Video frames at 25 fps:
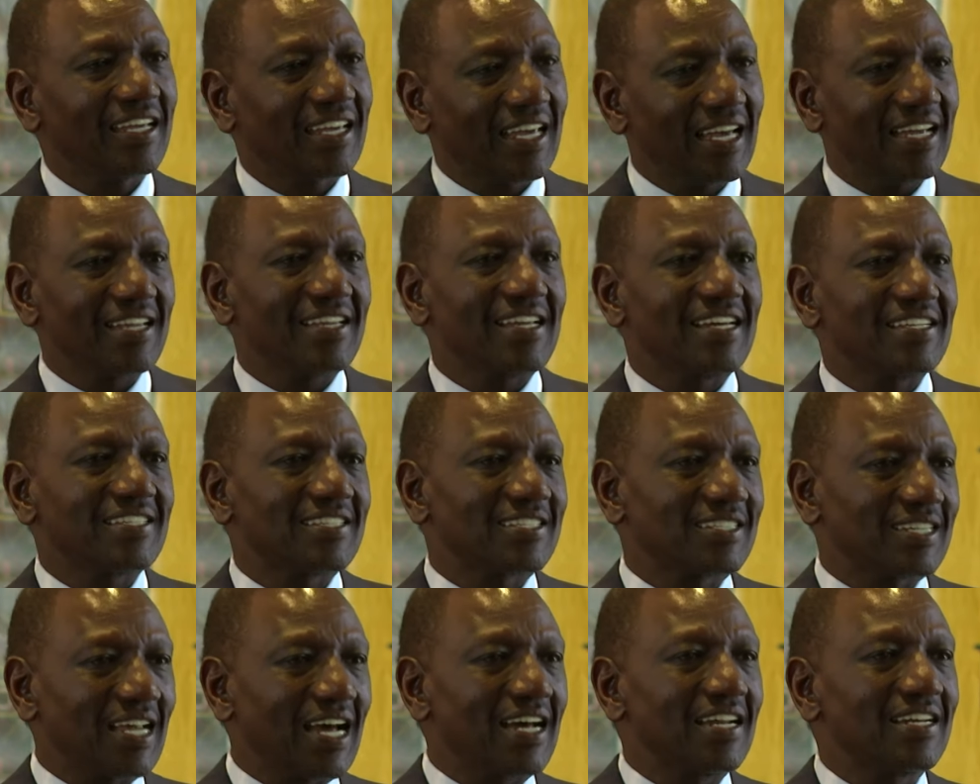Kenya
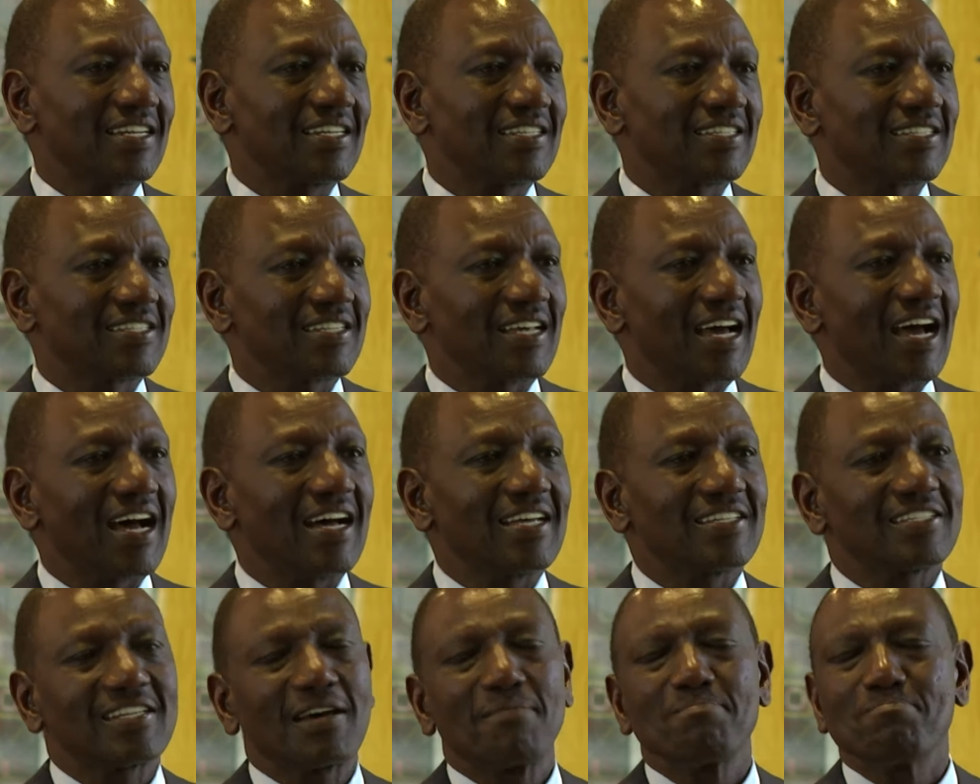stands
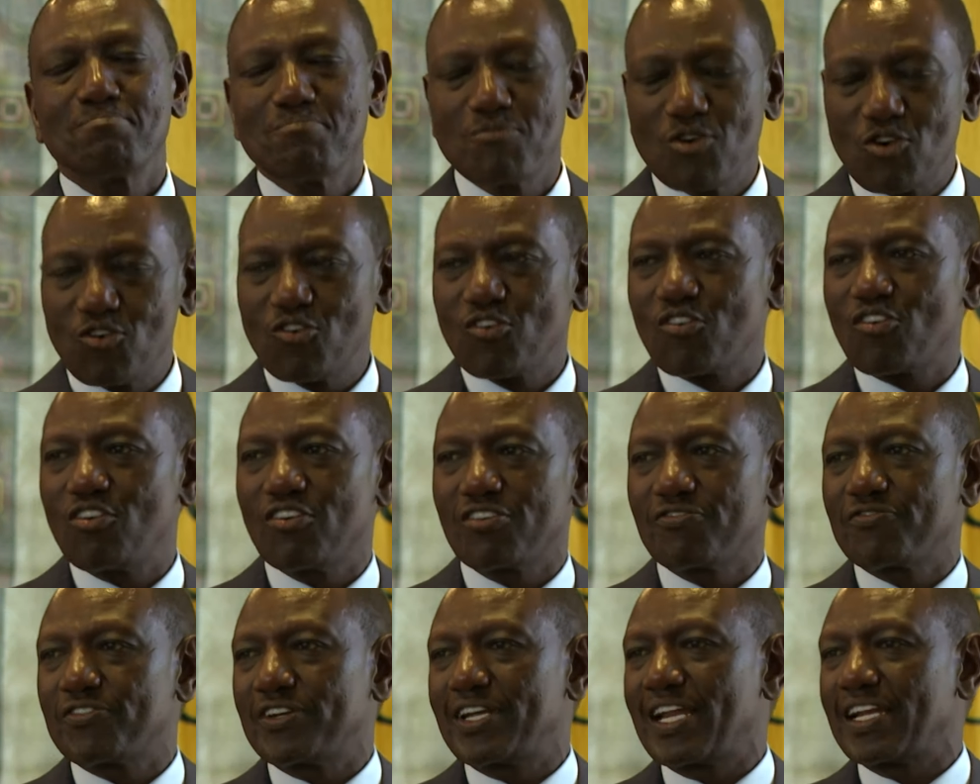as a more
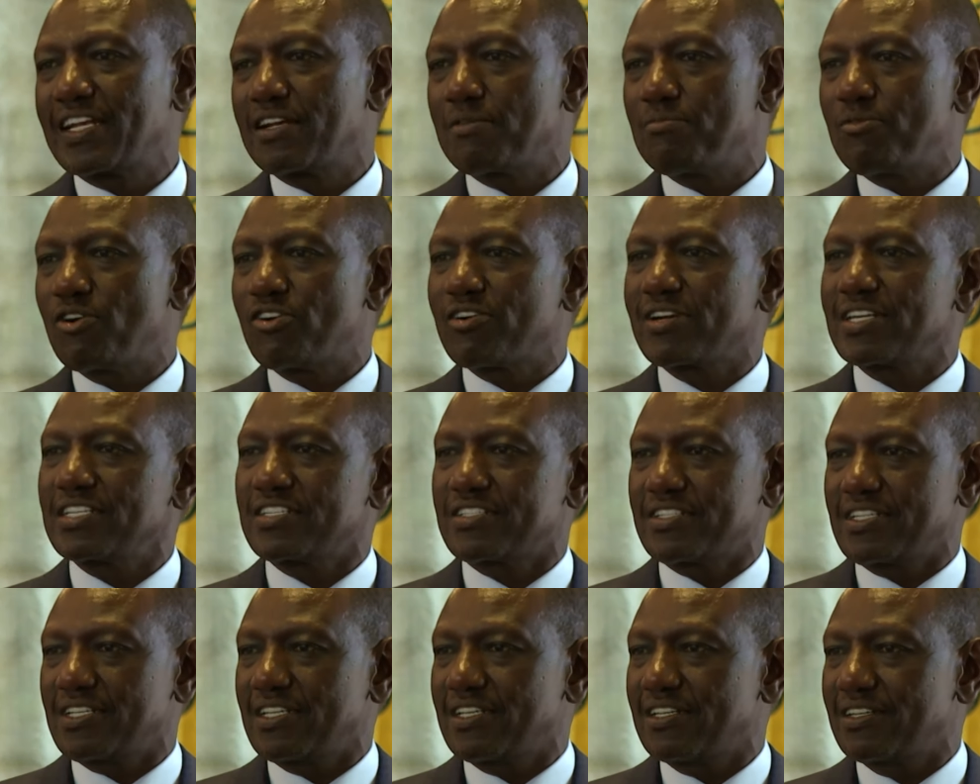confident
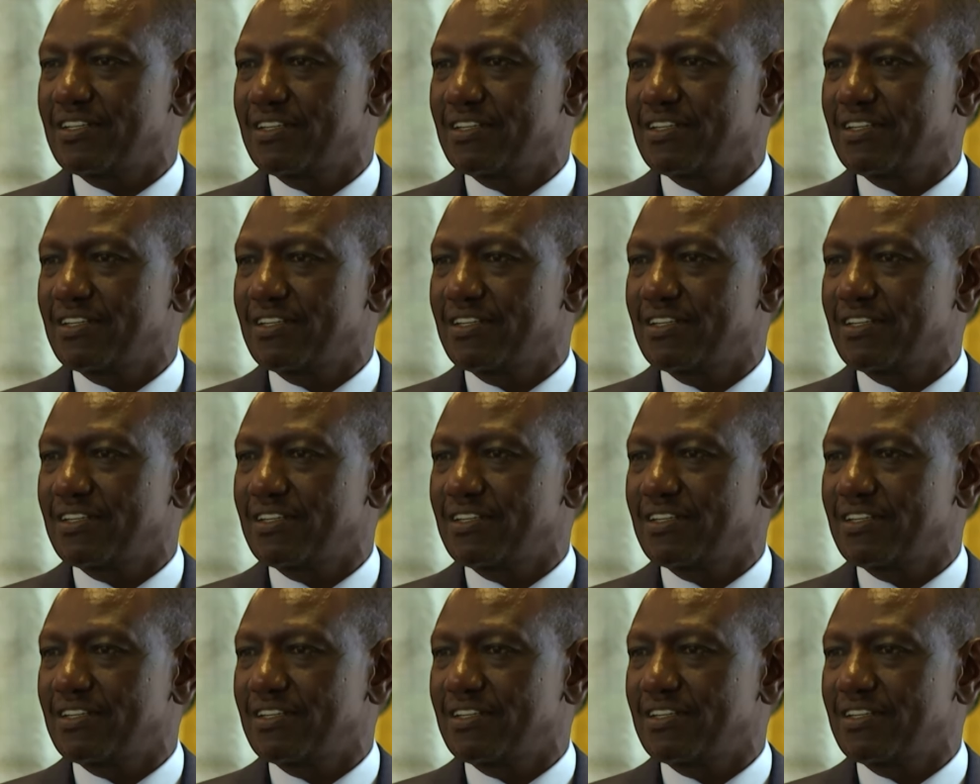democracy,